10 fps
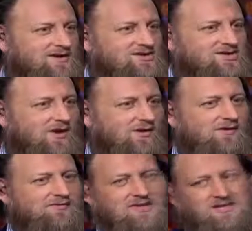So
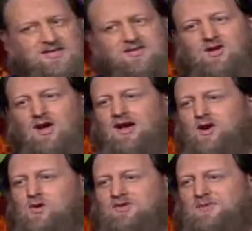this is not a
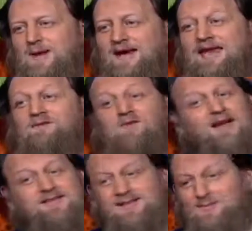course about
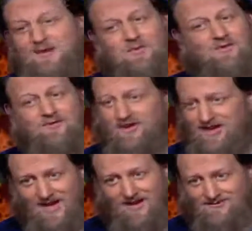inviting people for dinner.